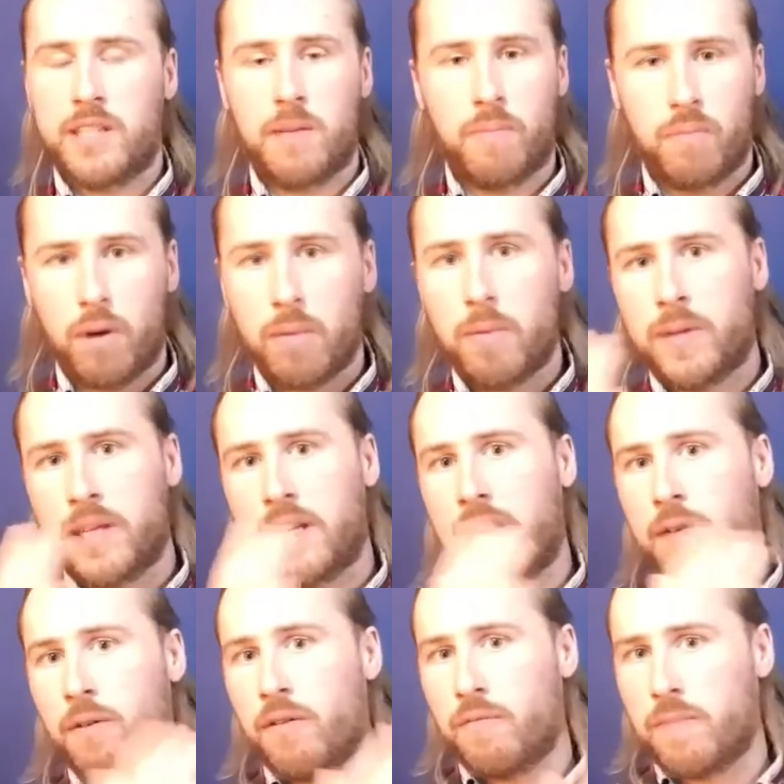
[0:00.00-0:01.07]
And probably, like
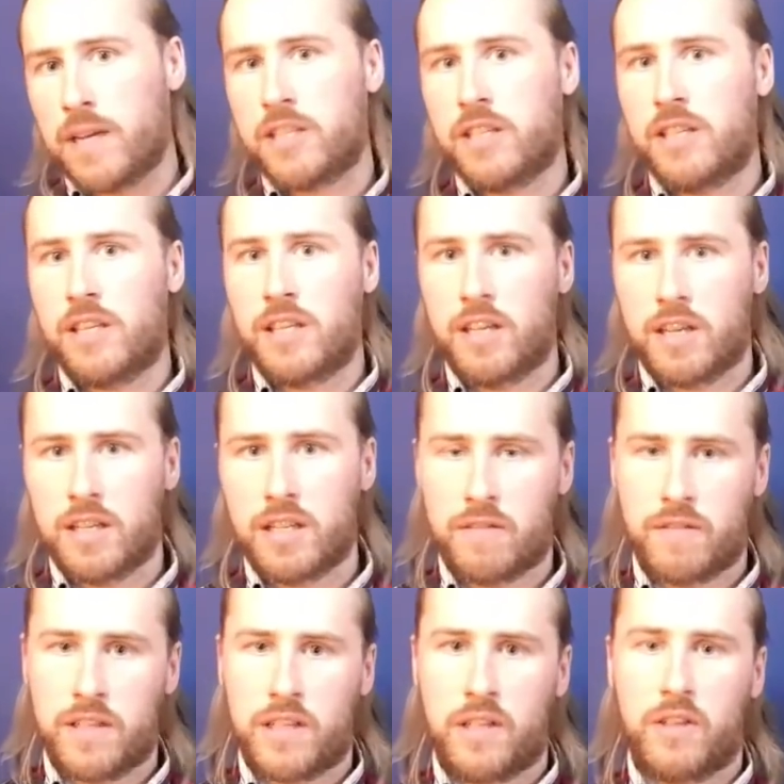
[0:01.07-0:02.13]
we've mentioned in the earlier
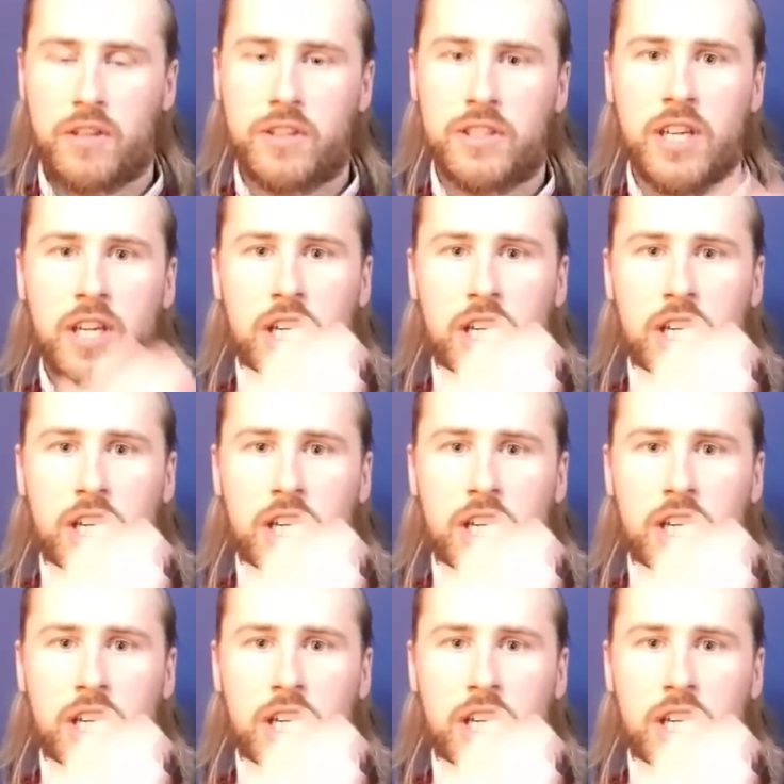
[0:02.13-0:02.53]
videos,